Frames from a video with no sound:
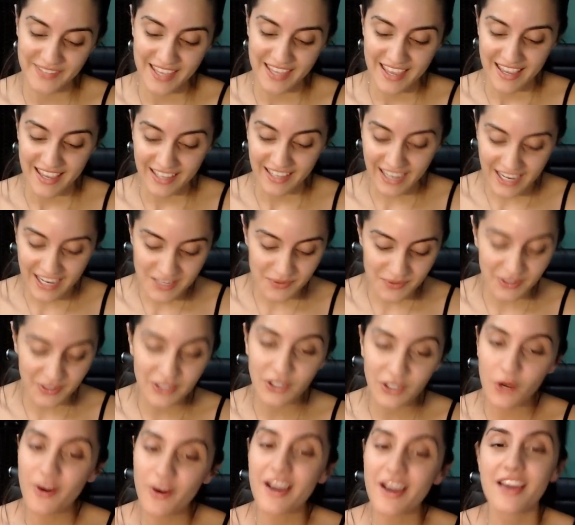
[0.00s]
Guys, we're going
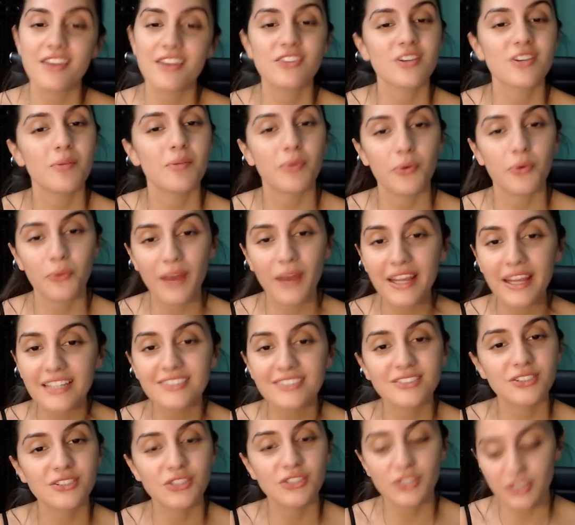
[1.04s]
to go ahead and jump right
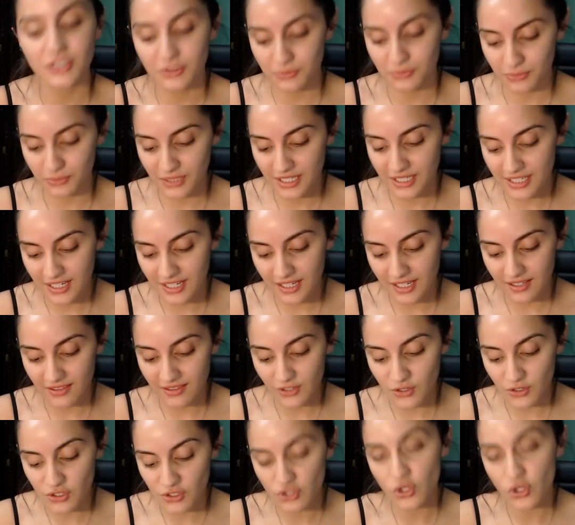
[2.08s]
into your reading.
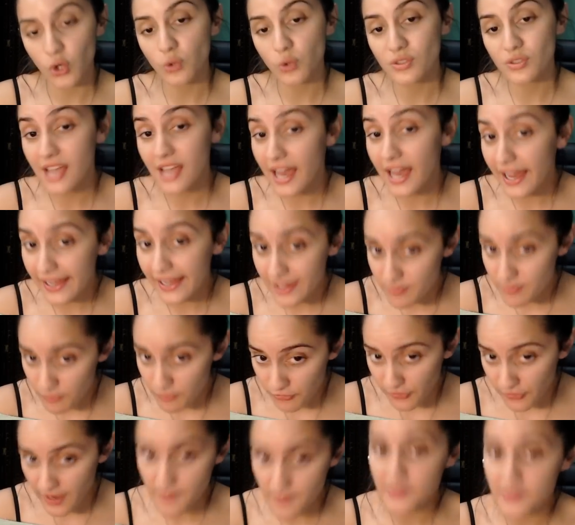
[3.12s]
There is no time
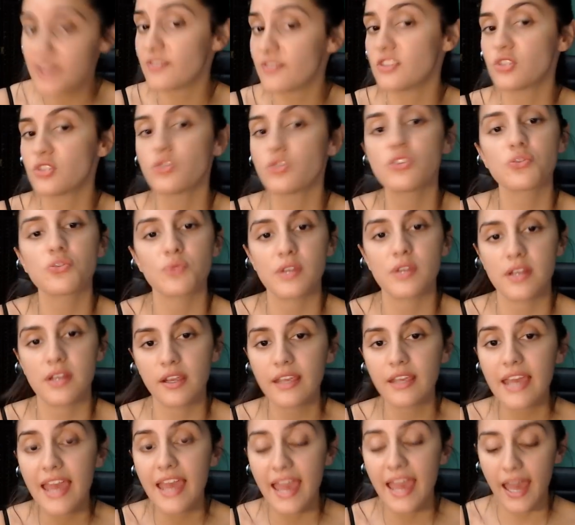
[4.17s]
frame given to this
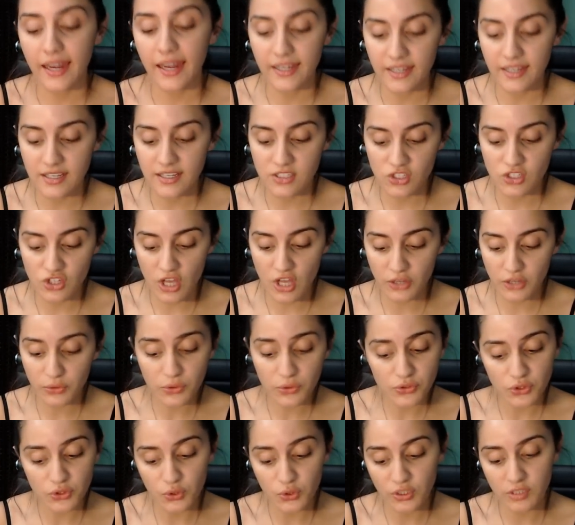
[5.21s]
reading, and it is
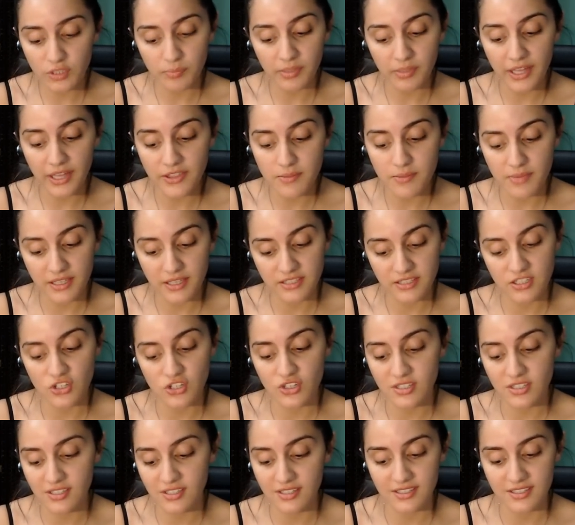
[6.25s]
general, so you can apply the
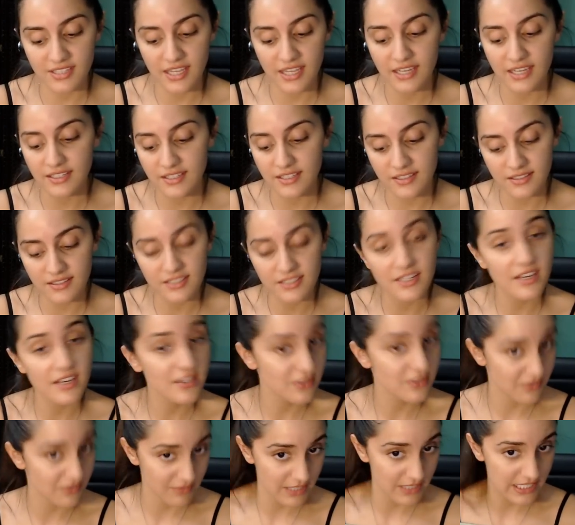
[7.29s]
messages contained in
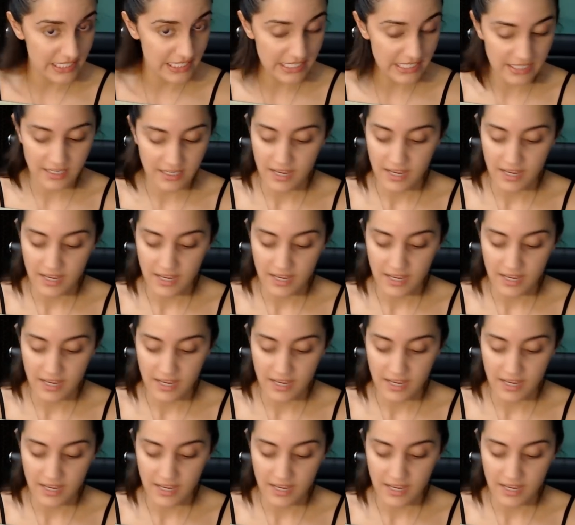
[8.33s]
today's reading